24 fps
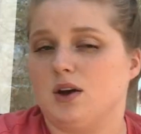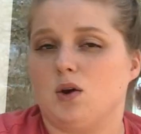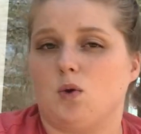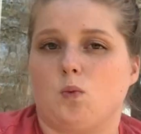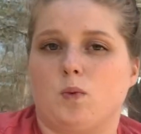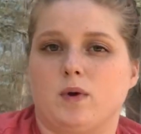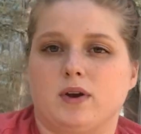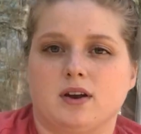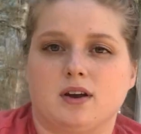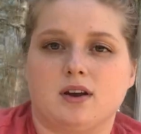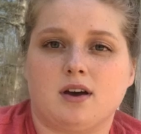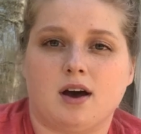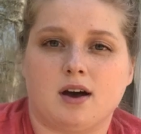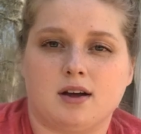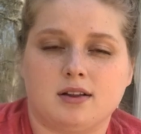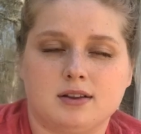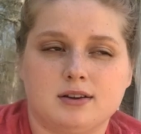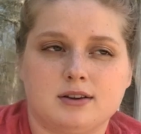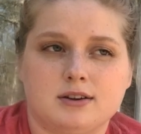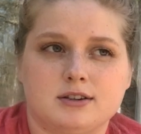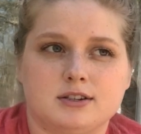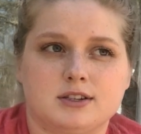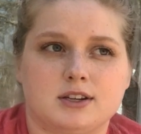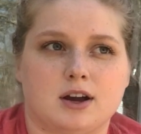When
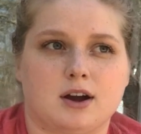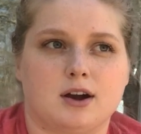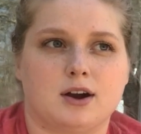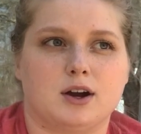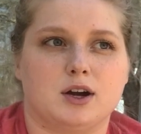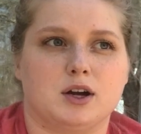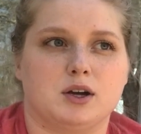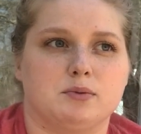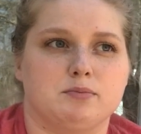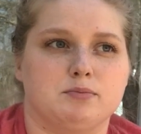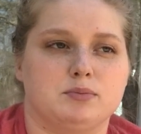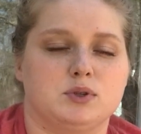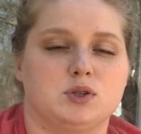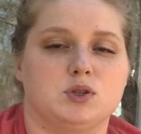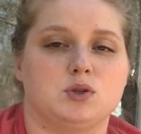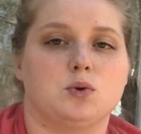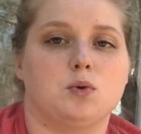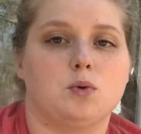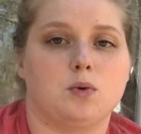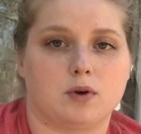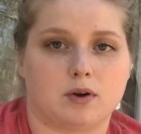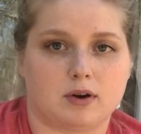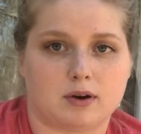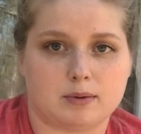colors are
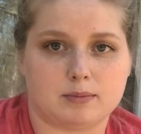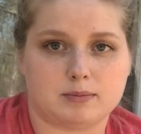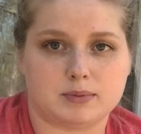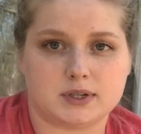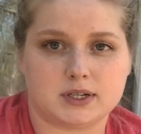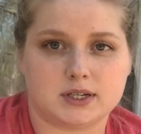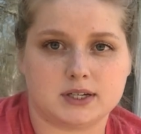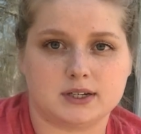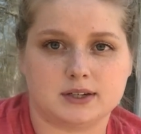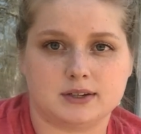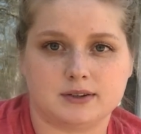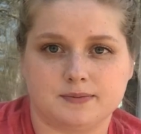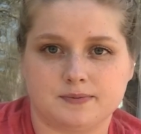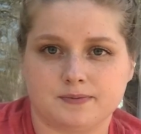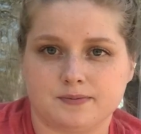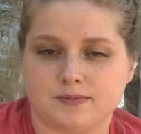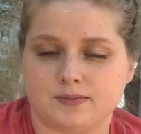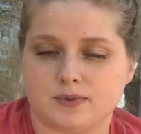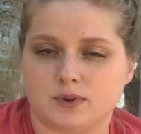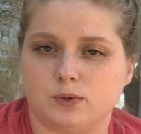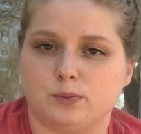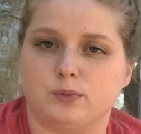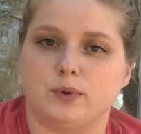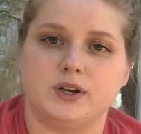absorbed,
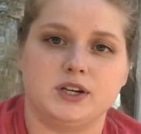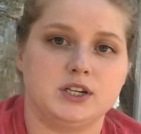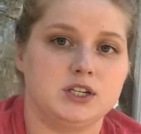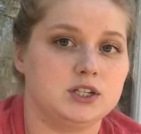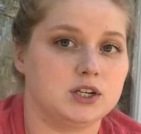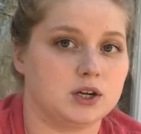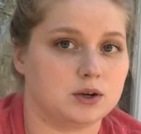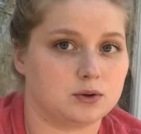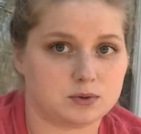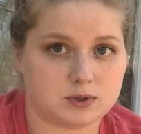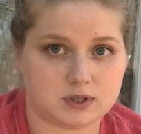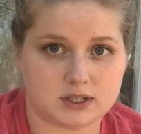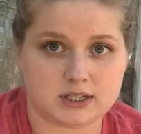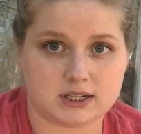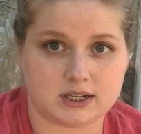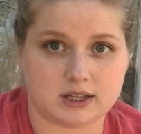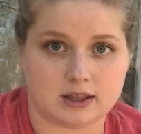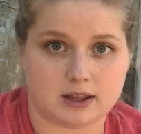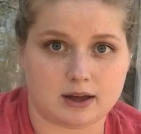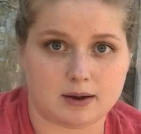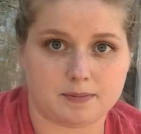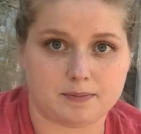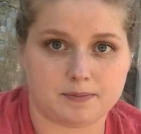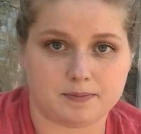we don't see
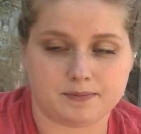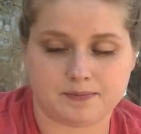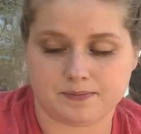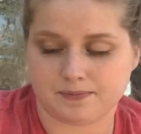them.